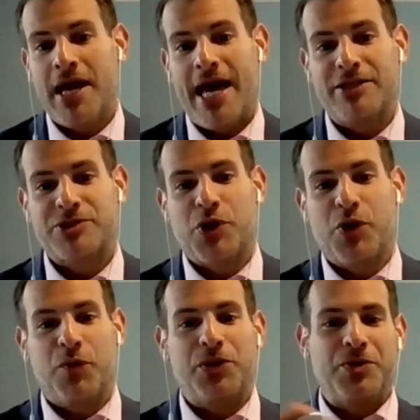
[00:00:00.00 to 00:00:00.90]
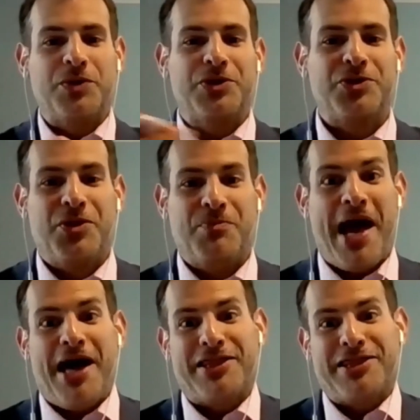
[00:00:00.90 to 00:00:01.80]
And so when you do the
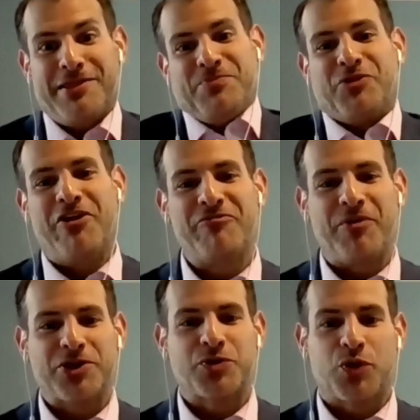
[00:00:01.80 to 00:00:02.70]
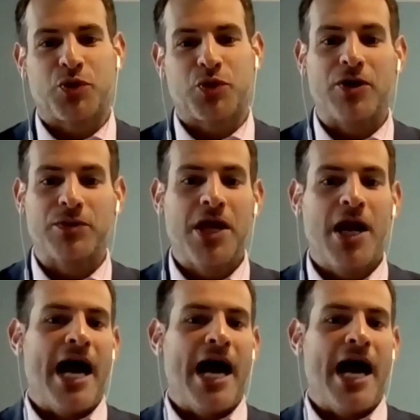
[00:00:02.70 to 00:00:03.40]
math, the RevPARs were greater.